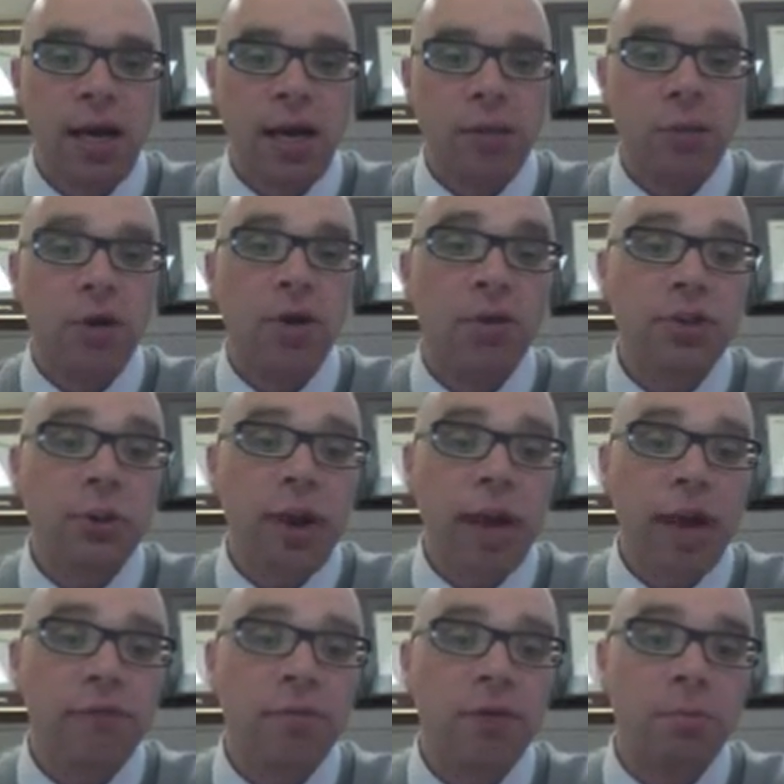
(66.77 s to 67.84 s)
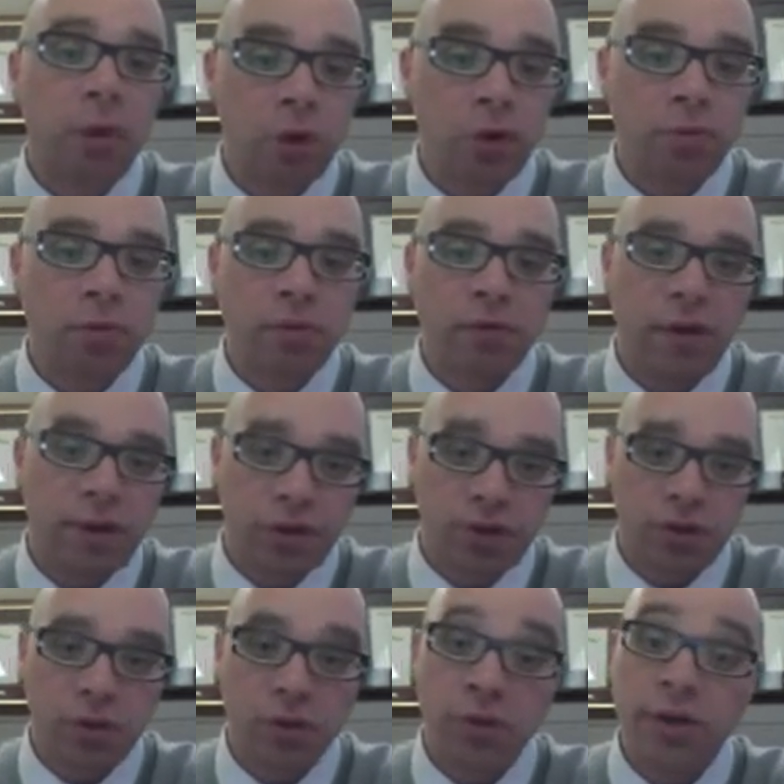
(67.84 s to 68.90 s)
and we also have the
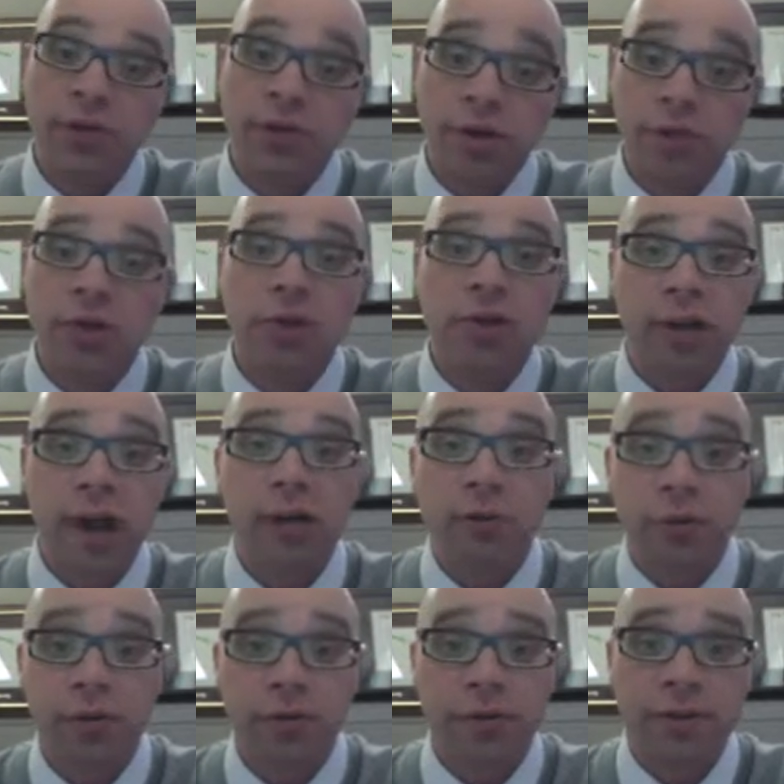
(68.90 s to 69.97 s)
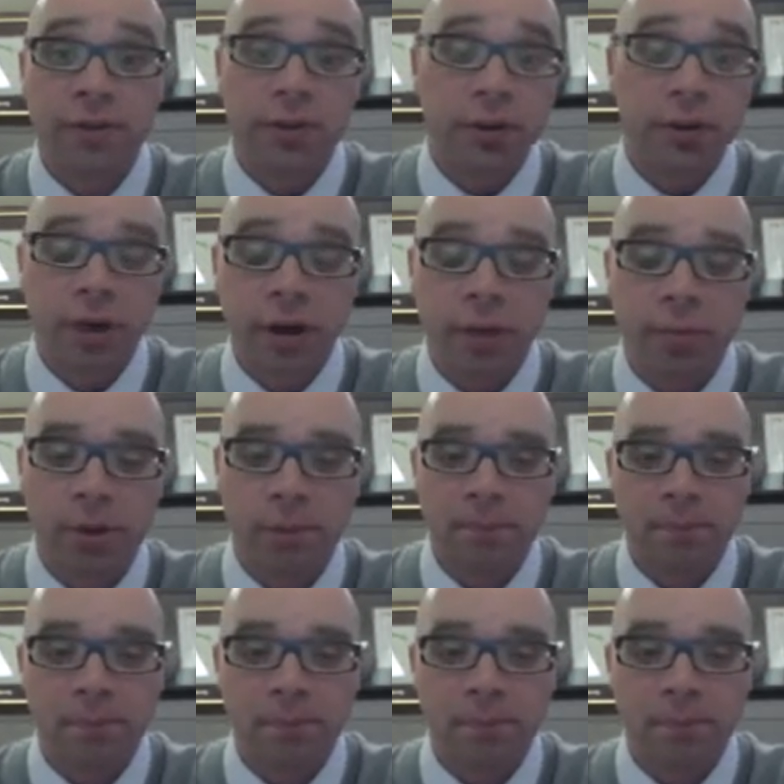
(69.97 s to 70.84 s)
post-professional transitional doctorate of physical therapy.